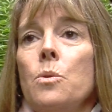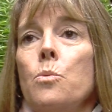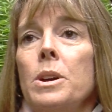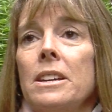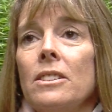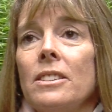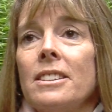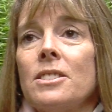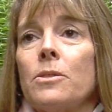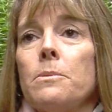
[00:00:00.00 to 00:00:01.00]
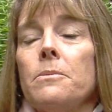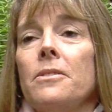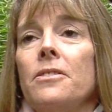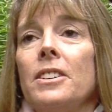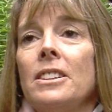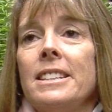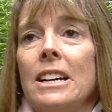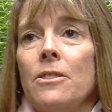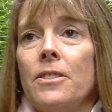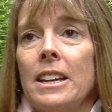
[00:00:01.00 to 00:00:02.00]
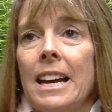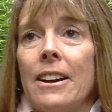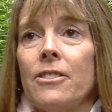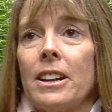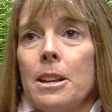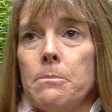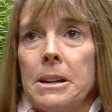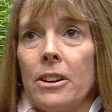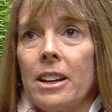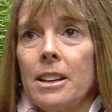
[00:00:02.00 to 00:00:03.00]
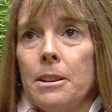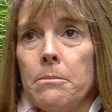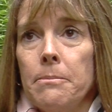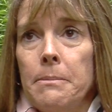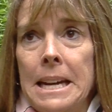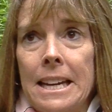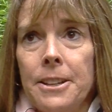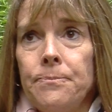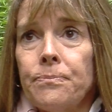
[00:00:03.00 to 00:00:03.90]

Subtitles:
Will is from Philadelphia, African-American man